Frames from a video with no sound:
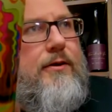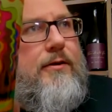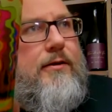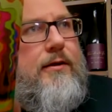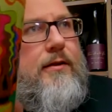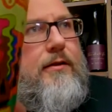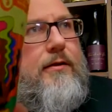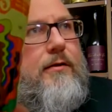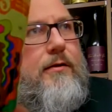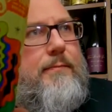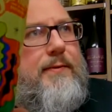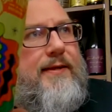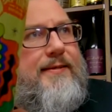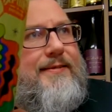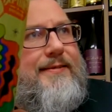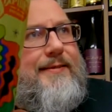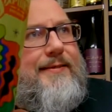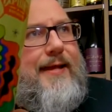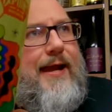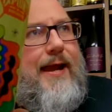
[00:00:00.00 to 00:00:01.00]
Got a little bit of
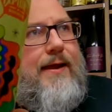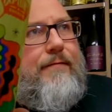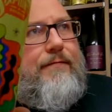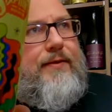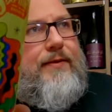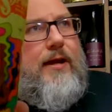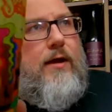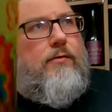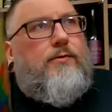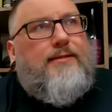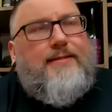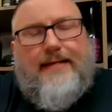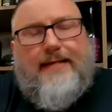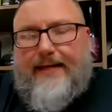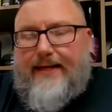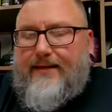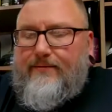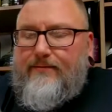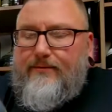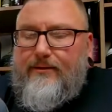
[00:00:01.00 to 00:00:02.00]
Stave
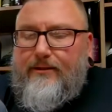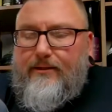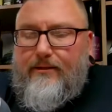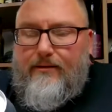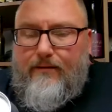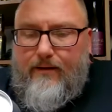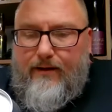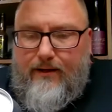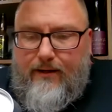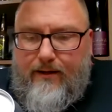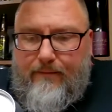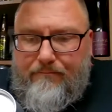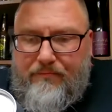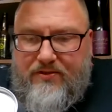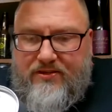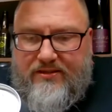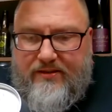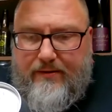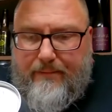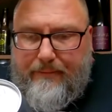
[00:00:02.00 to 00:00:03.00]
Toasty.
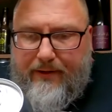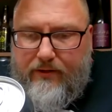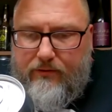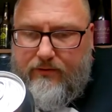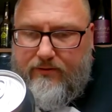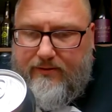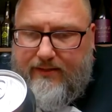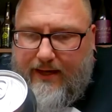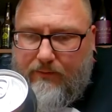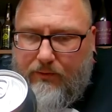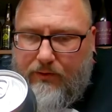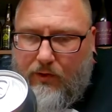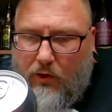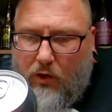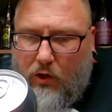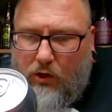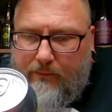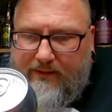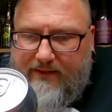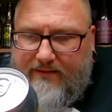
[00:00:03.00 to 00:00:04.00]
This is an Imperial Stout with
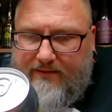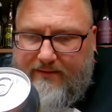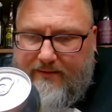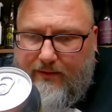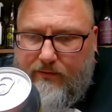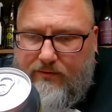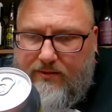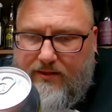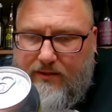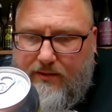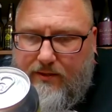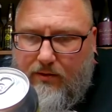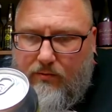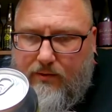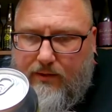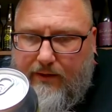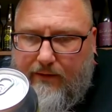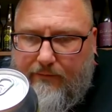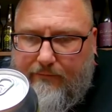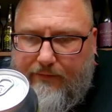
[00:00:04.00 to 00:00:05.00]
almonds, toasted
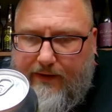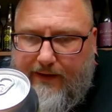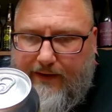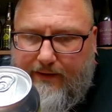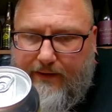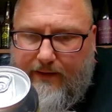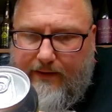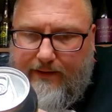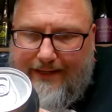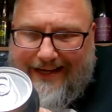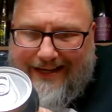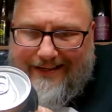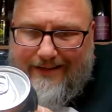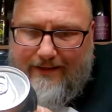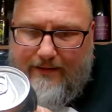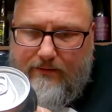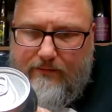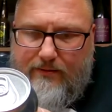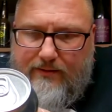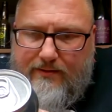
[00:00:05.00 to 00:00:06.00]
coconut, vanilla,
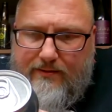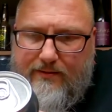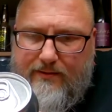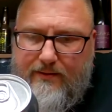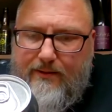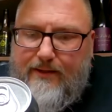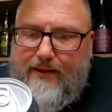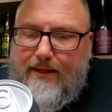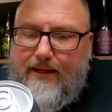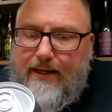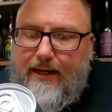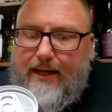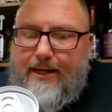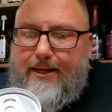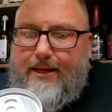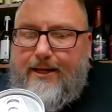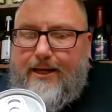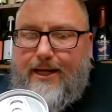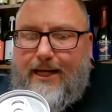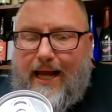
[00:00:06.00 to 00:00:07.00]
lactose,
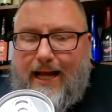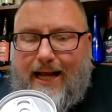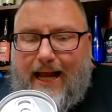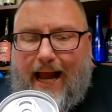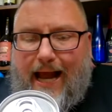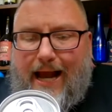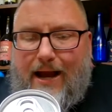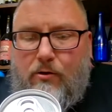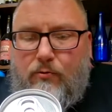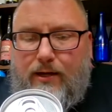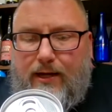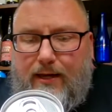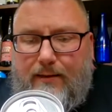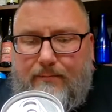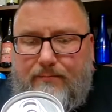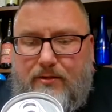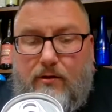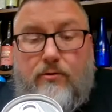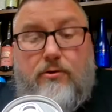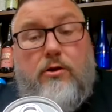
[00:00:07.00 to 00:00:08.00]
and cacao
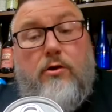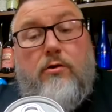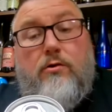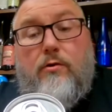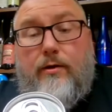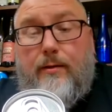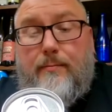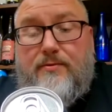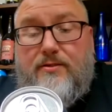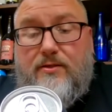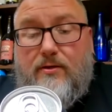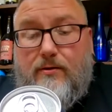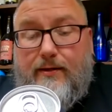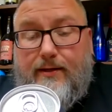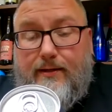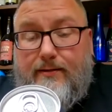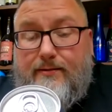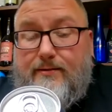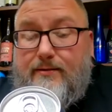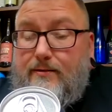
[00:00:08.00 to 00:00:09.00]
nibs, or cocoa nibs, sorry,
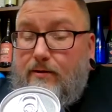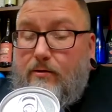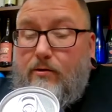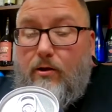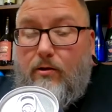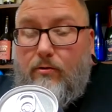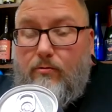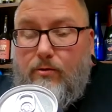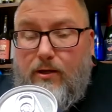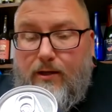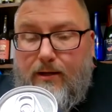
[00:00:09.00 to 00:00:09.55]
it is cocoa.